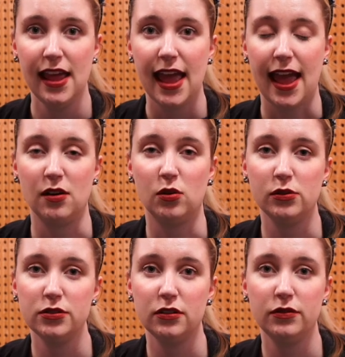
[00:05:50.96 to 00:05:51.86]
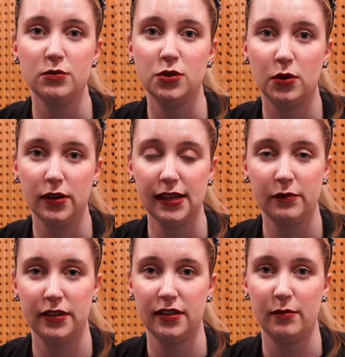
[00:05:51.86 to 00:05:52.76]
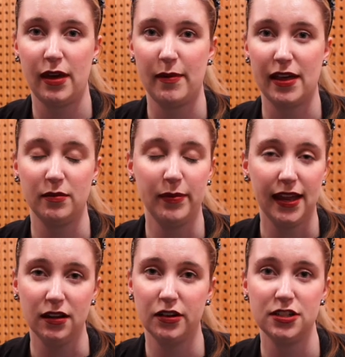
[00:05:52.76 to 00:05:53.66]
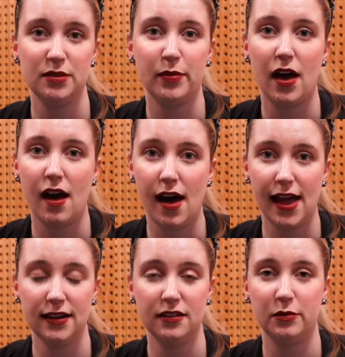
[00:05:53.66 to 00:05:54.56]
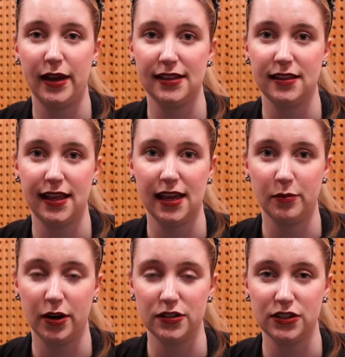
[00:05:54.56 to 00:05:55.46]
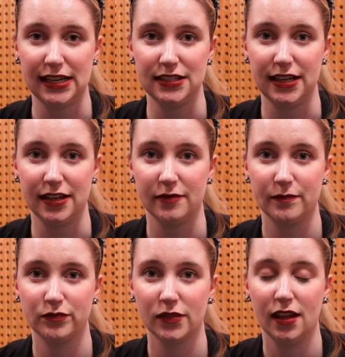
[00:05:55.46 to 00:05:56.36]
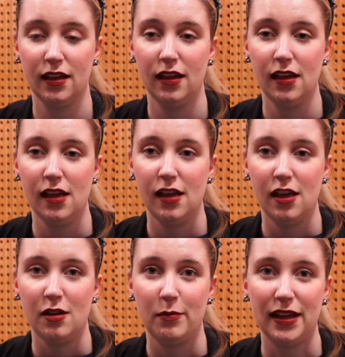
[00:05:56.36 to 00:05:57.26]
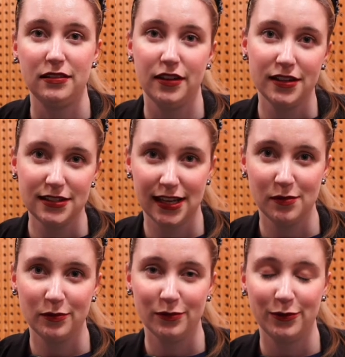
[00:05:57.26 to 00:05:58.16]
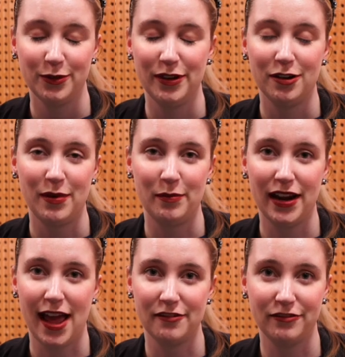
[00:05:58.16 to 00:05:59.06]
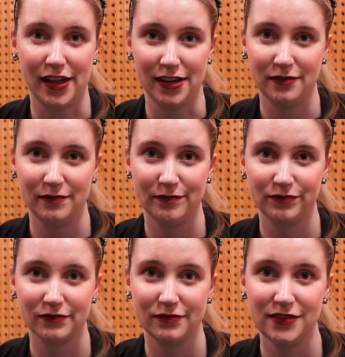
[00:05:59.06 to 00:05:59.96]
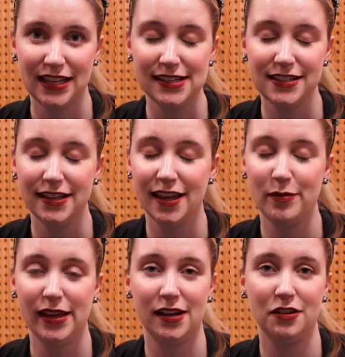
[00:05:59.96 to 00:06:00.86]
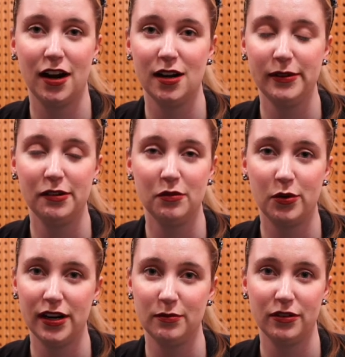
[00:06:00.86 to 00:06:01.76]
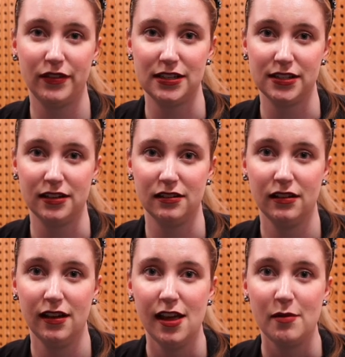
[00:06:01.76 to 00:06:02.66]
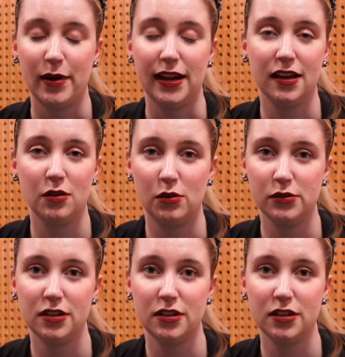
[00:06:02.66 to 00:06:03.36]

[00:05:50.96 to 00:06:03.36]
and also from talking with them about the pedagogy behind the way that they approach teaching. My third tip would be remember to have fun. Teaching can be an incredibly rewarding profession, but it can also